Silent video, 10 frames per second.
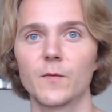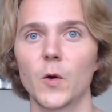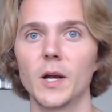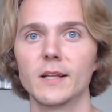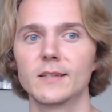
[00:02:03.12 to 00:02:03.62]

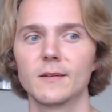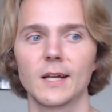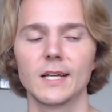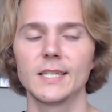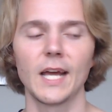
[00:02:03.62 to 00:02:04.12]
for it.
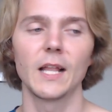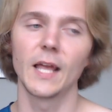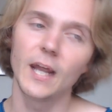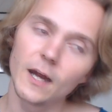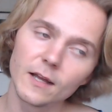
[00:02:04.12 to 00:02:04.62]
Cause yeah,
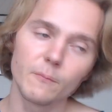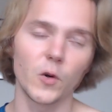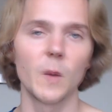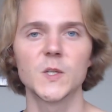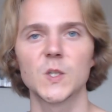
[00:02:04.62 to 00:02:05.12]
like I
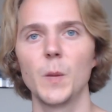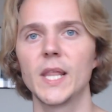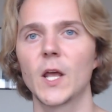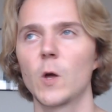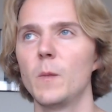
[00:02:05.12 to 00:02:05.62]
promised to
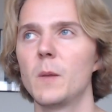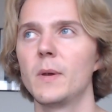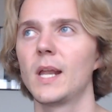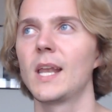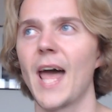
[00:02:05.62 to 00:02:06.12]
make the
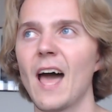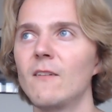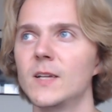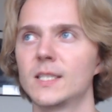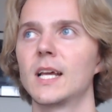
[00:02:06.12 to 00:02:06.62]
commitment and I
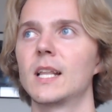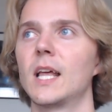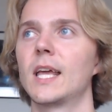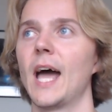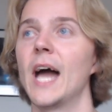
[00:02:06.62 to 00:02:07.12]
haven't done
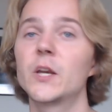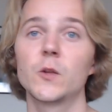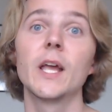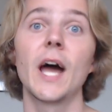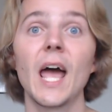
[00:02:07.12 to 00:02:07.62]
like
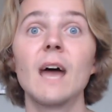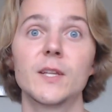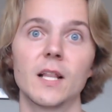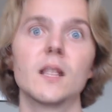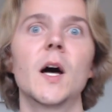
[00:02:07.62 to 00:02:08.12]
actually I have
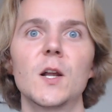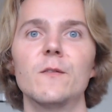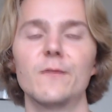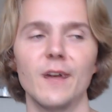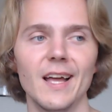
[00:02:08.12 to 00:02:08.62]
done a lot
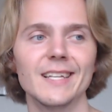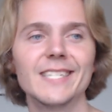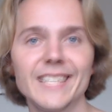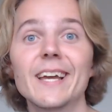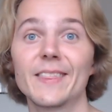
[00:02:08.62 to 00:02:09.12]
of
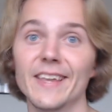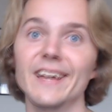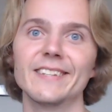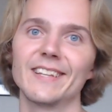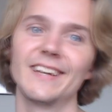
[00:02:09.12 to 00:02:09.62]
sick
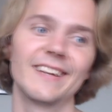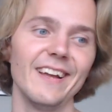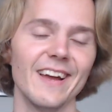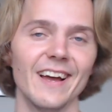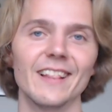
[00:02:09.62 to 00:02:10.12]
things. Like
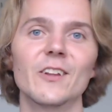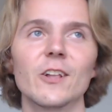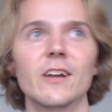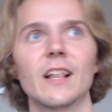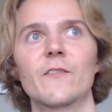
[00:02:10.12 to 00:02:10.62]

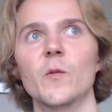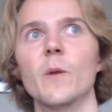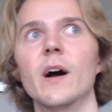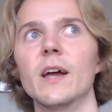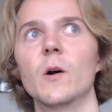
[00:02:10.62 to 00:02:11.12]
literally like from
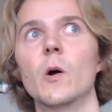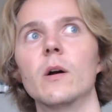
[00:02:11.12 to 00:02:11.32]
my